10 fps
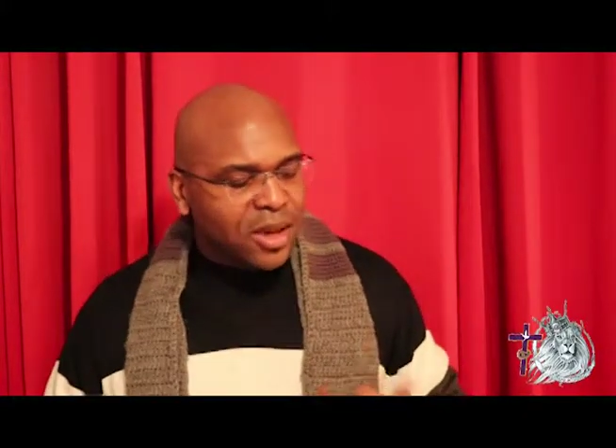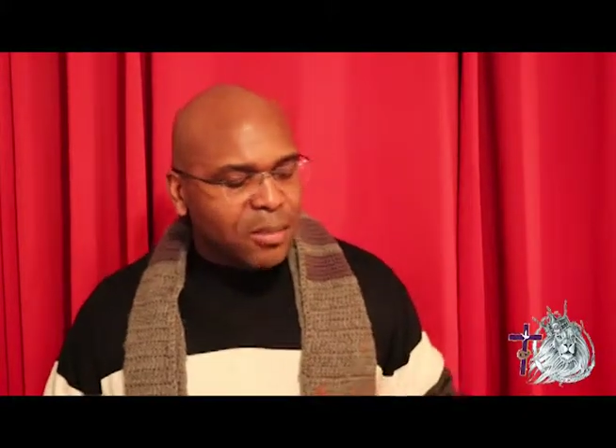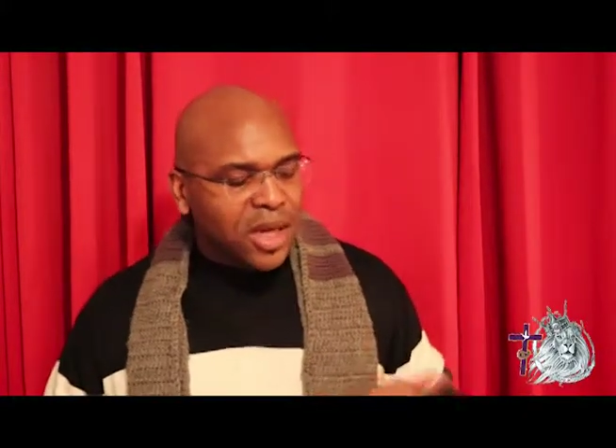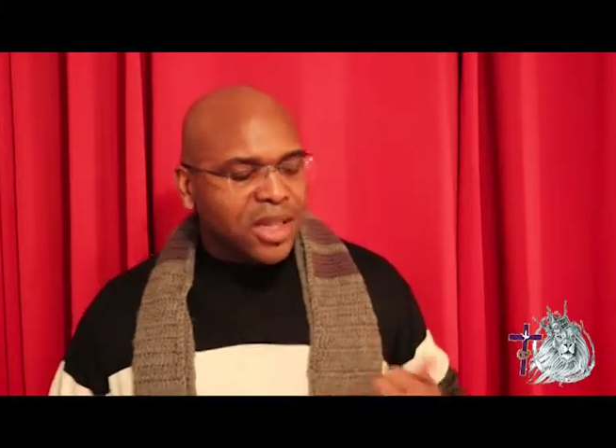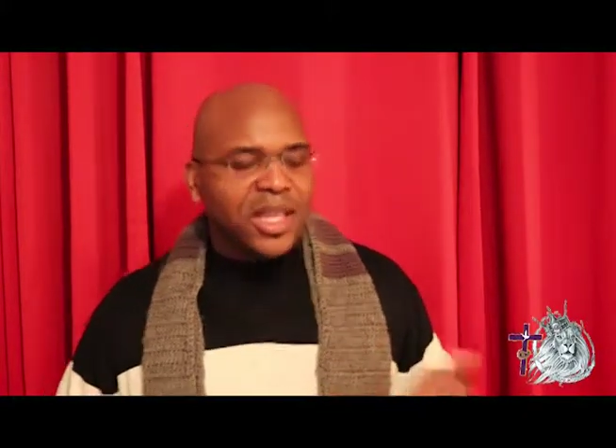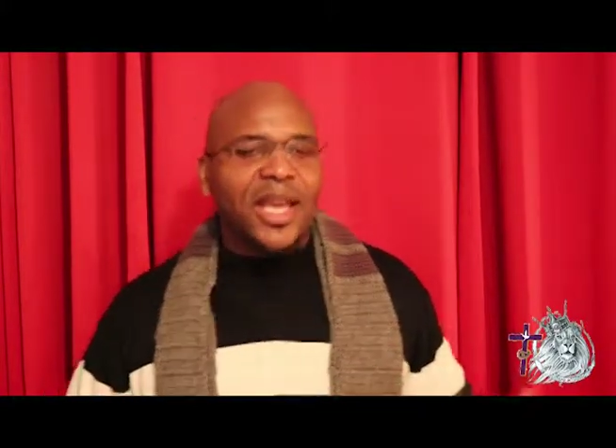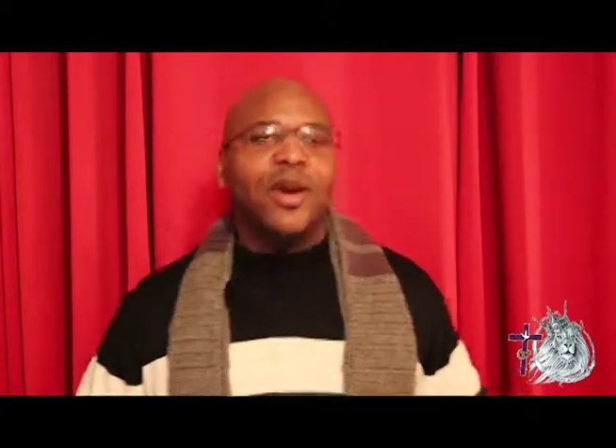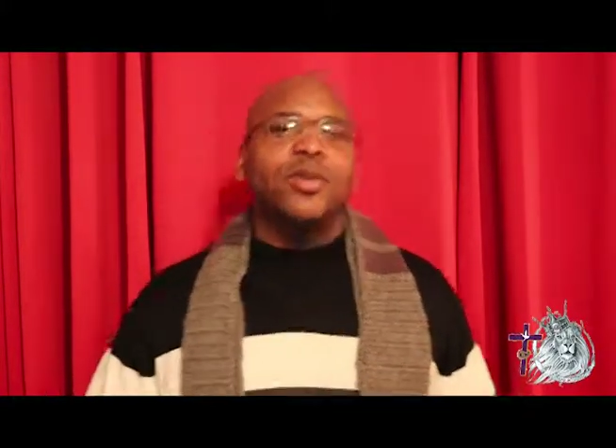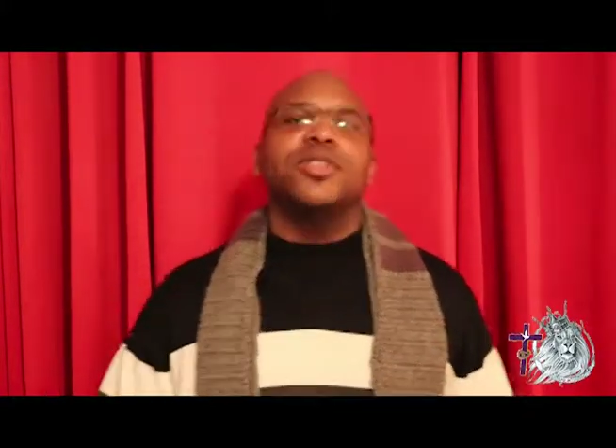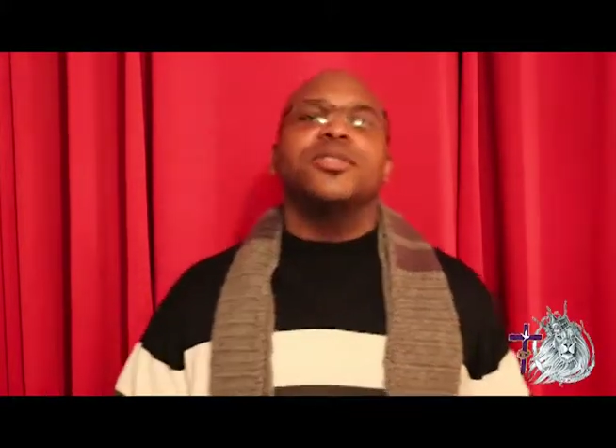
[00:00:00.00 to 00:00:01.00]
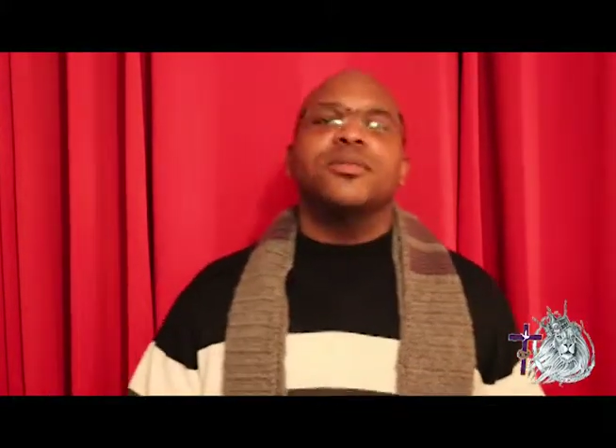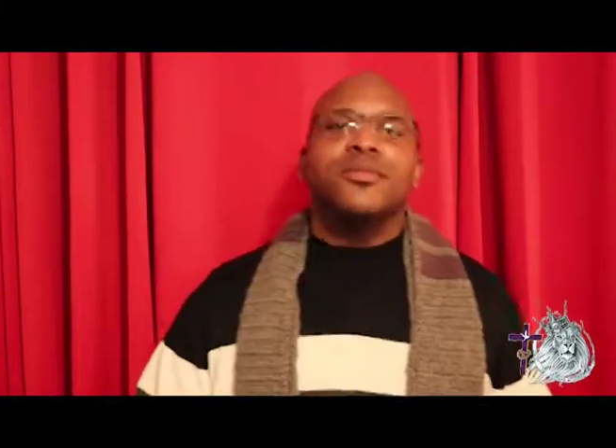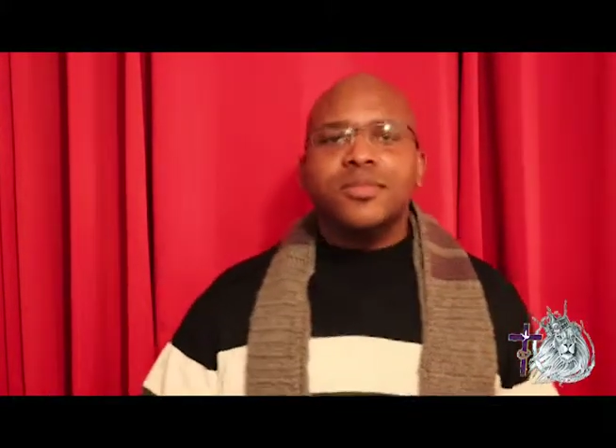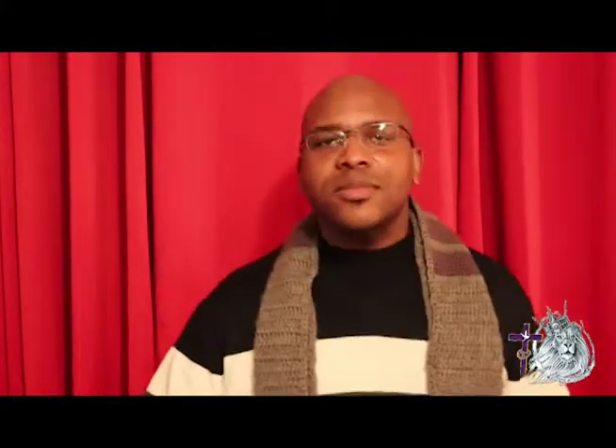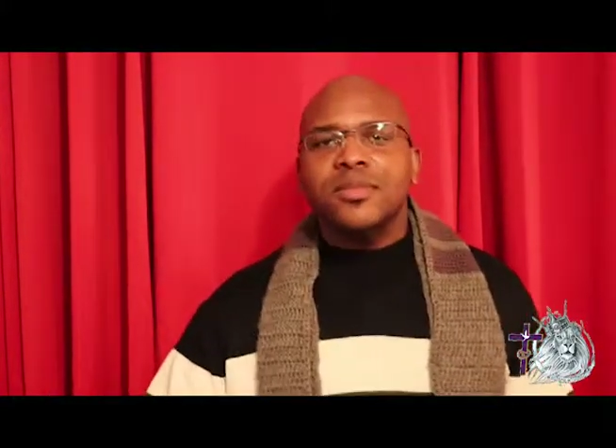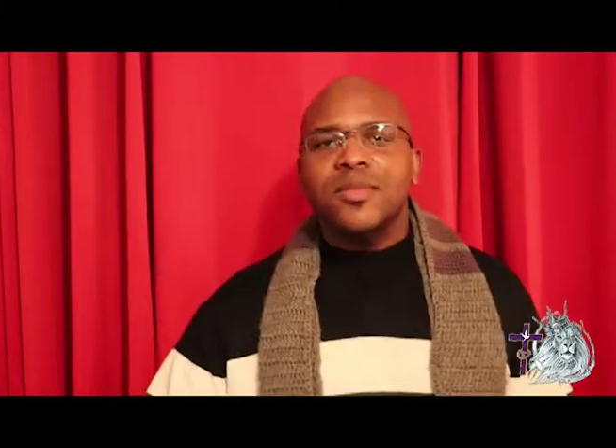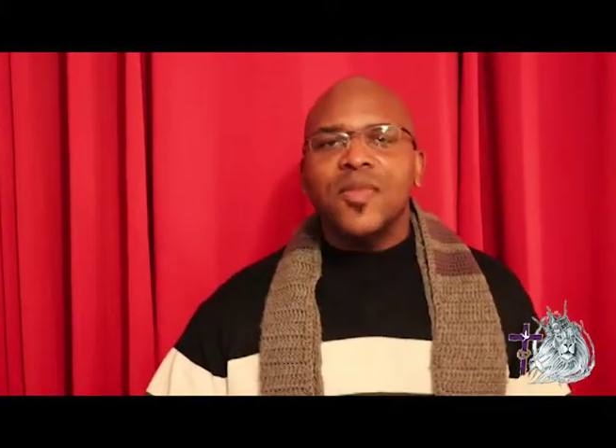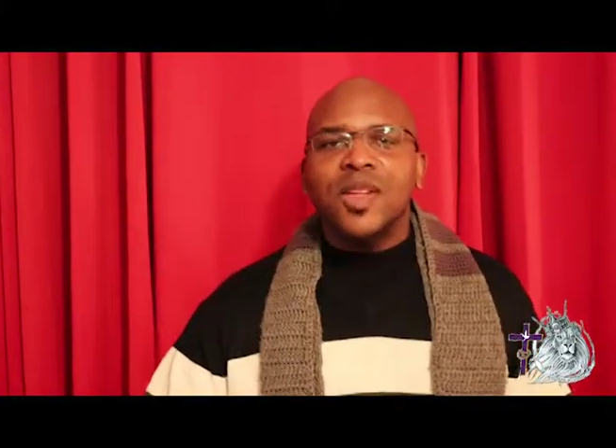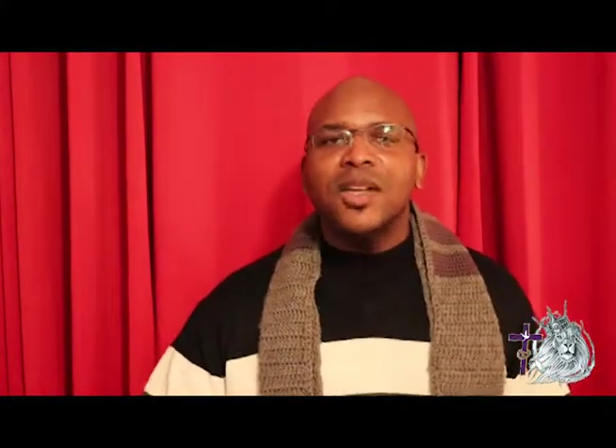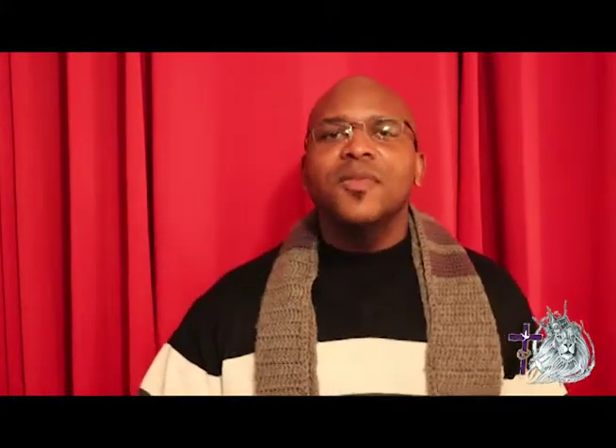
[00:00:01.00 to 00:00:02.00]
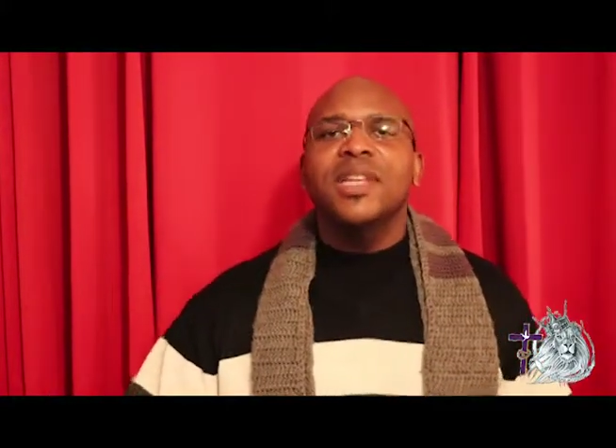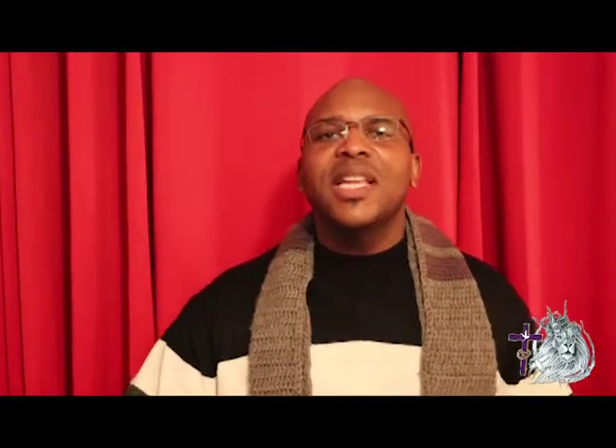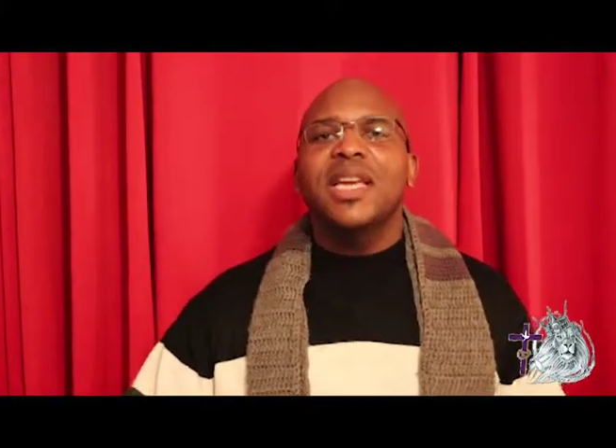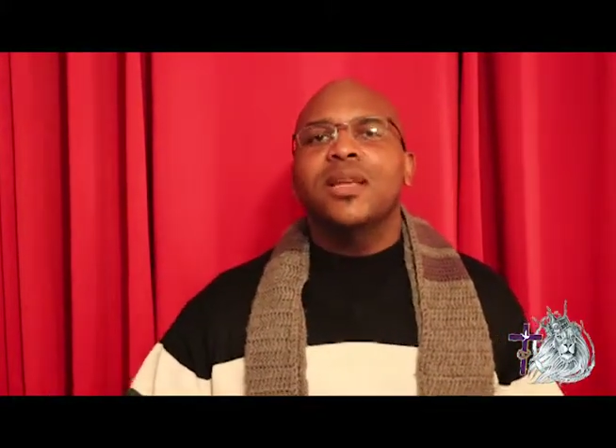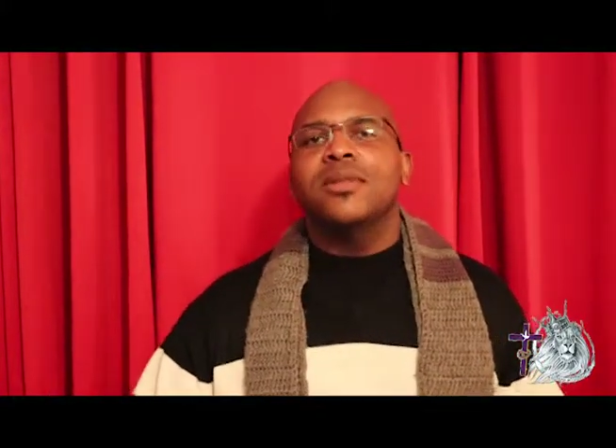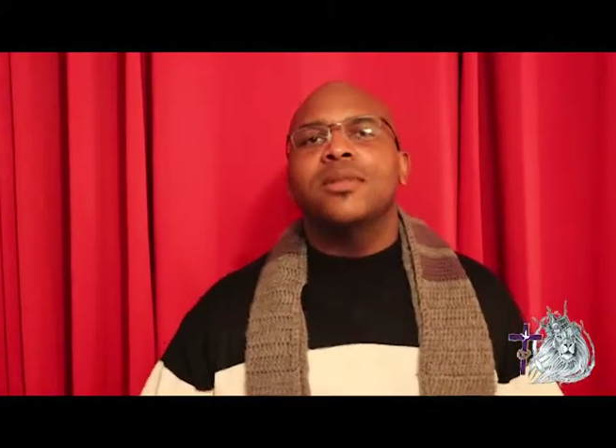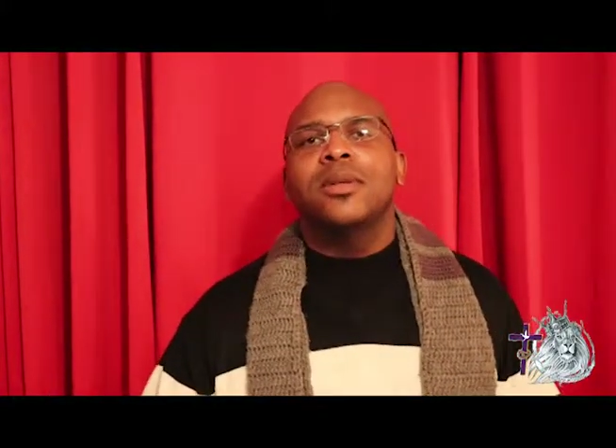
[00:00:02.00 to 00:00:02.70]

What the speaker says: among the elders of the land.